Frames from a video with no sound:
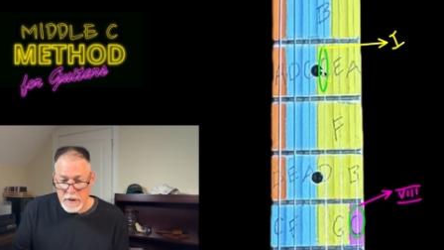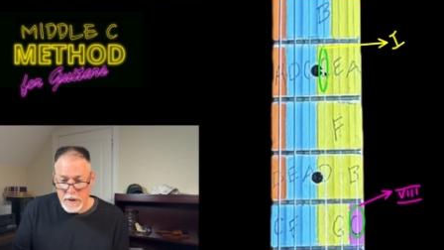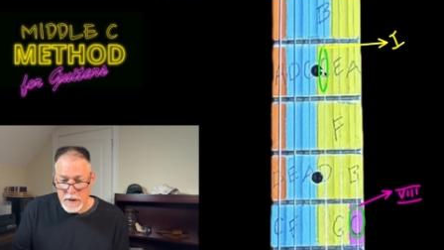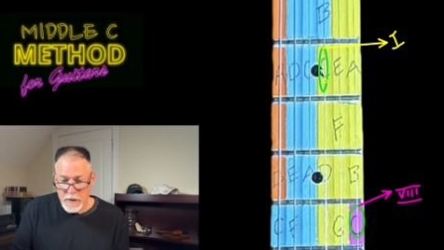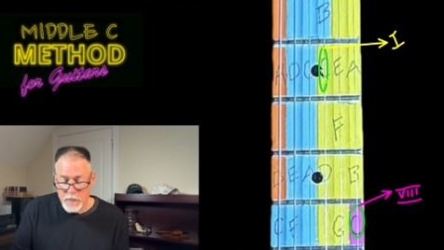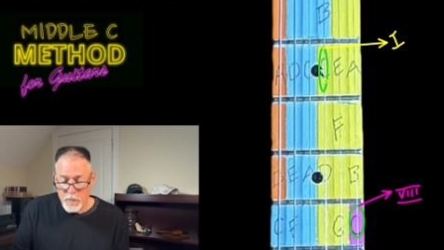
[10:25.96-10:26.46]

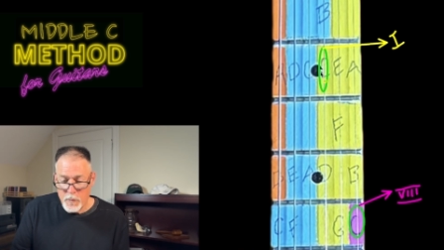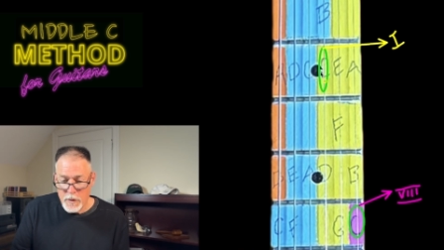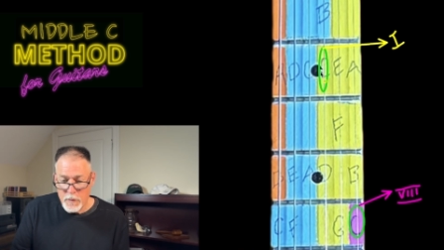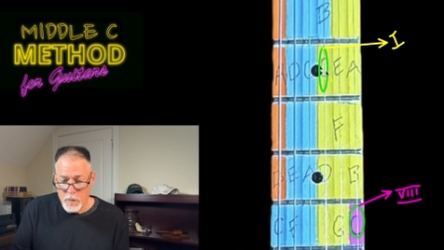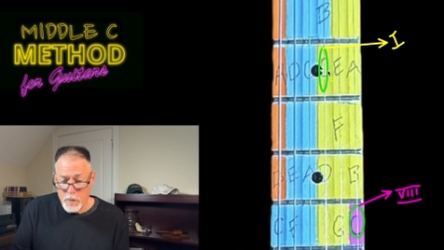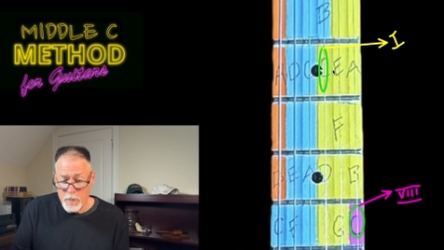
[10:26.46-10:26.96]
And
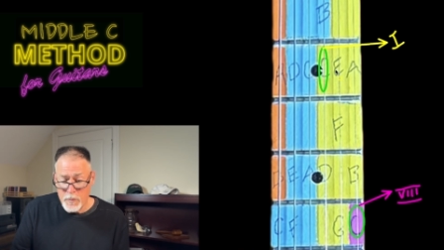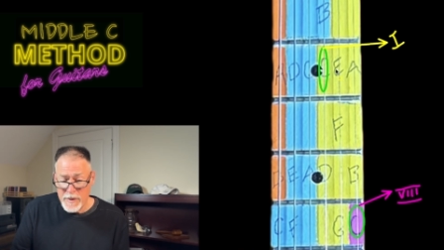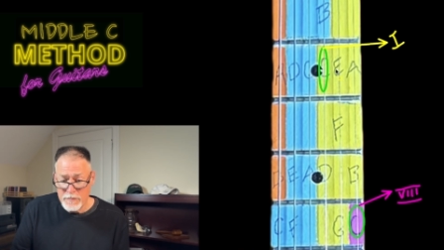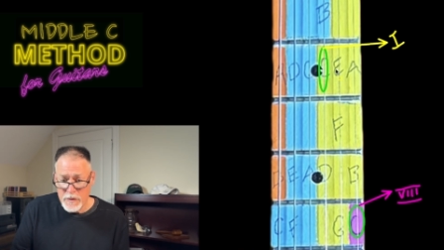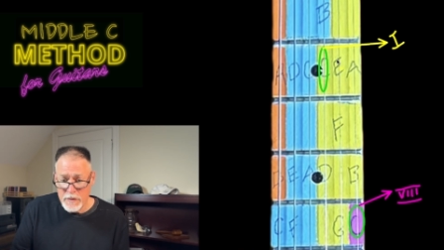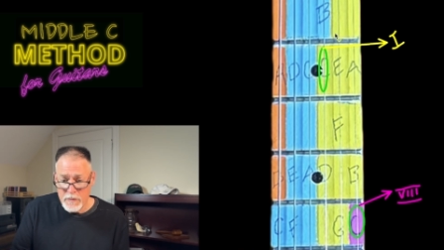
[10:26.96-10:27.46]
we
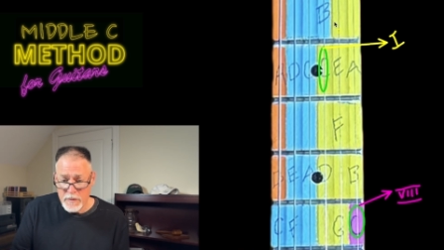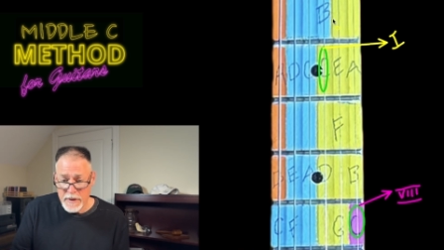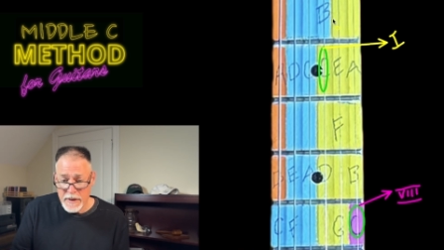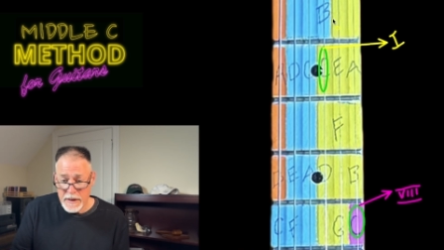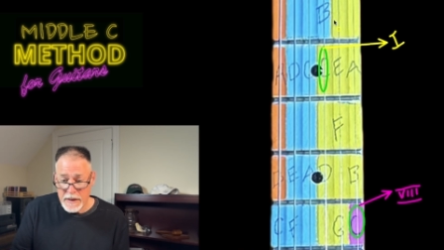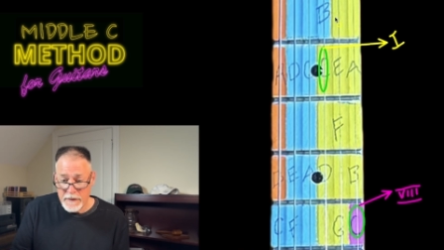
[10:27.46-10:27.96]
remember that we
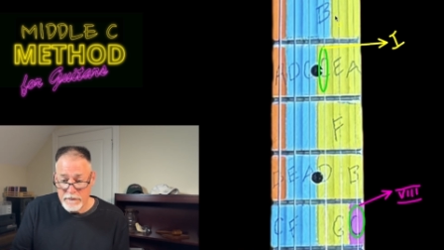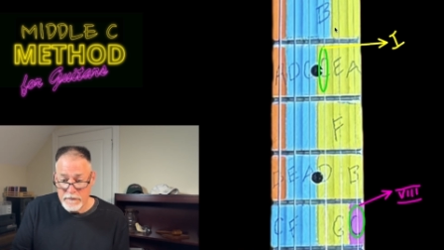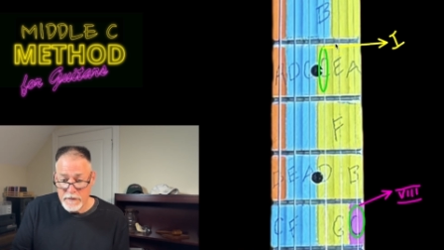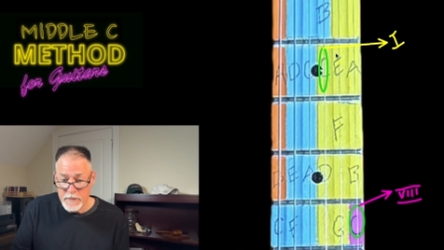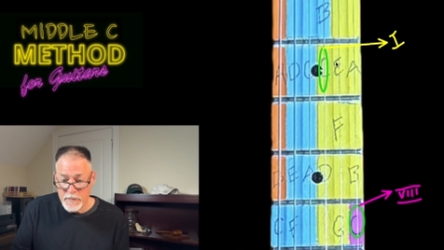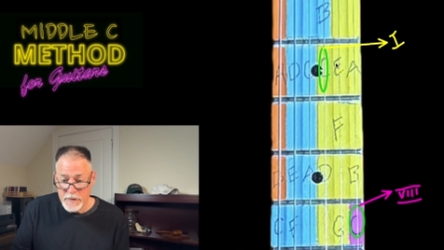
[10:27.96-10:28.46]
have
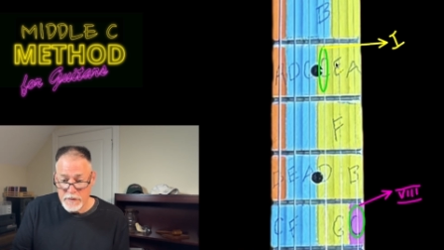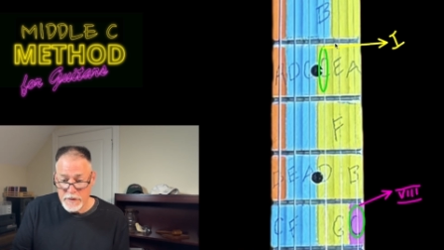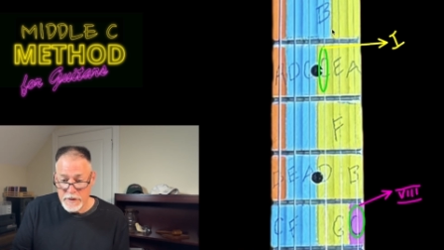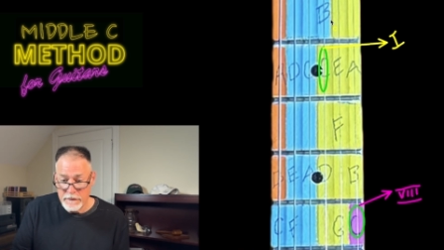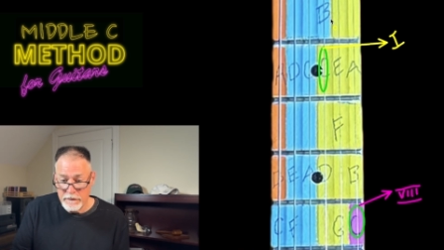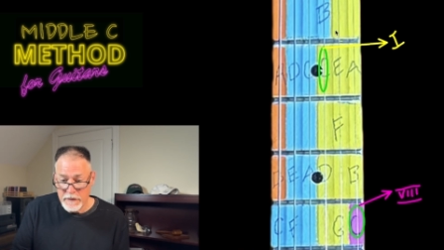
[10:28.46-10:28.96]
the
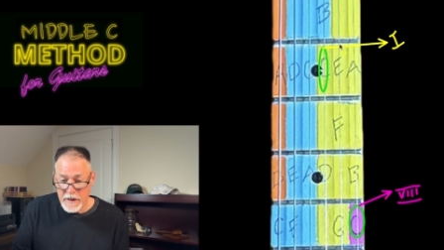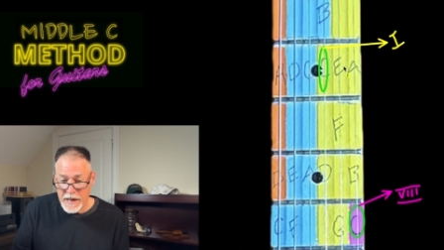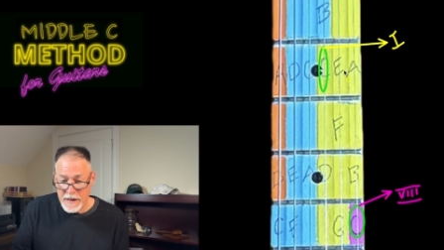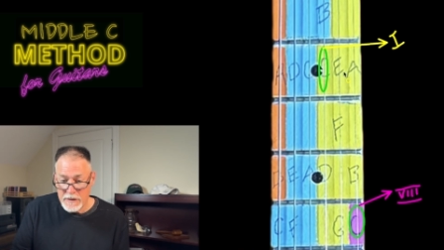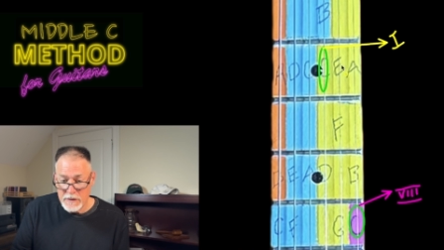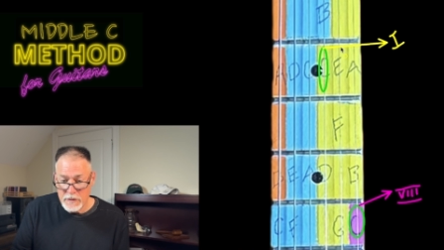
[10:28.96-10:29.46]
ability to
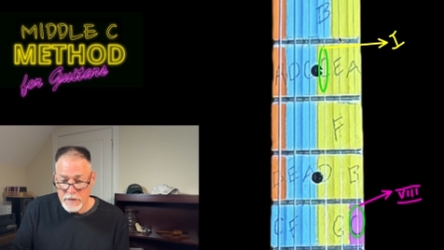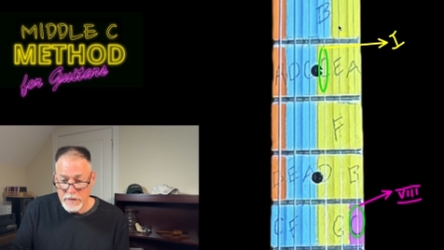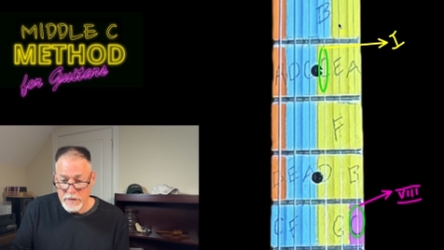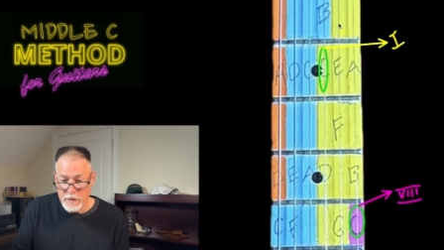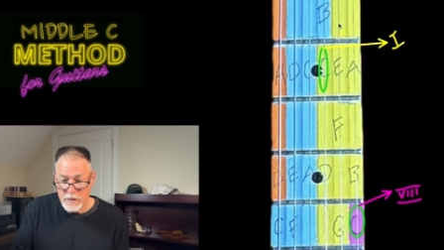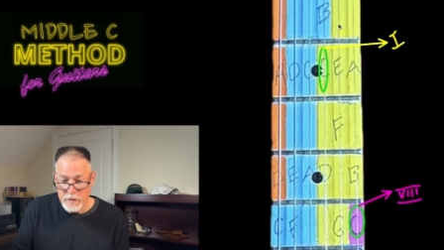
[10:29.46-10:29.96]
flatten our
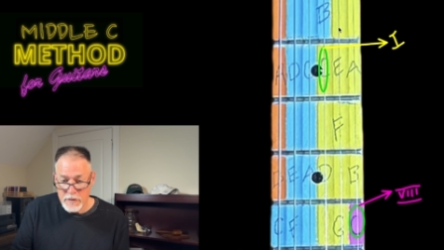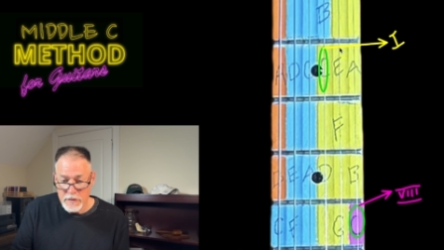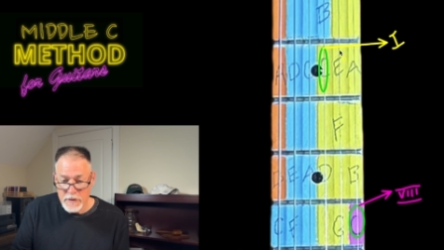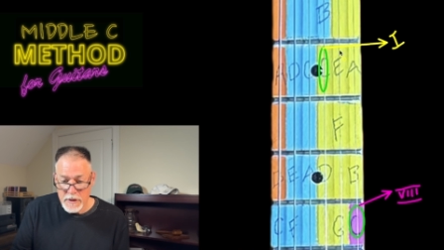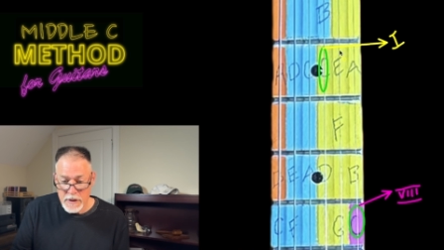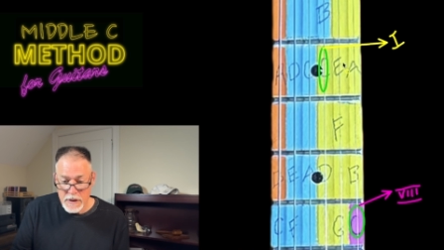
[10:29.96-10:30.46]

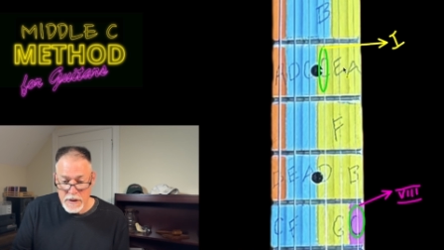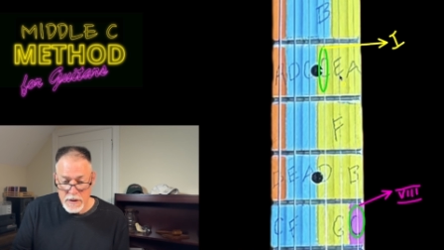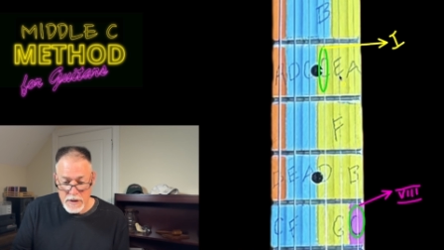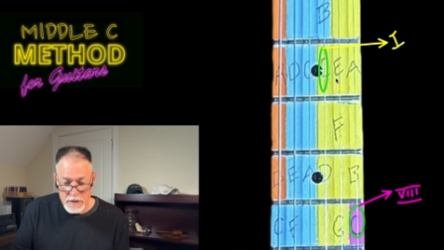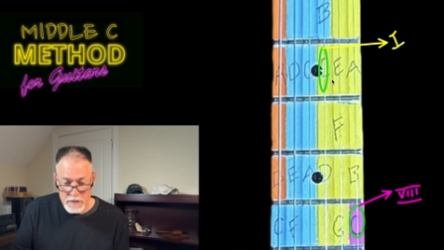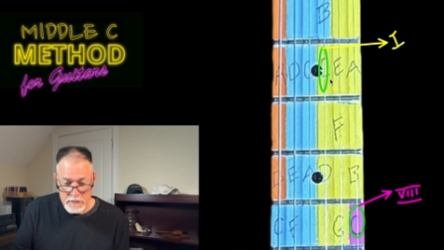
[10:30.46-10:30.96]
third, the E
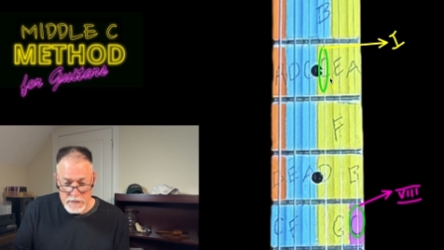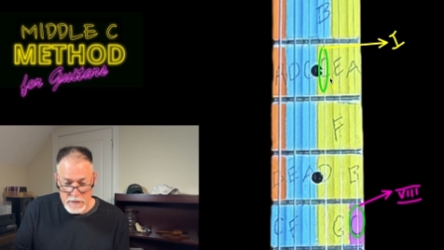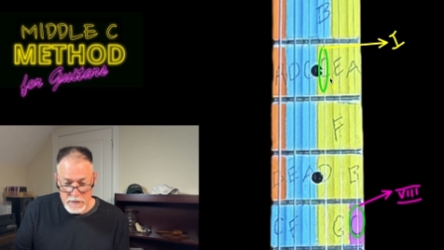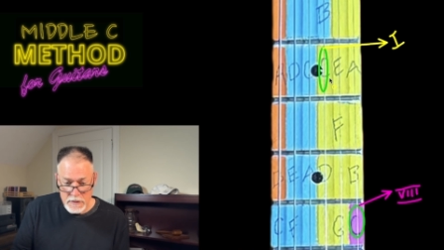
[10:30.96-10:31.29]
note.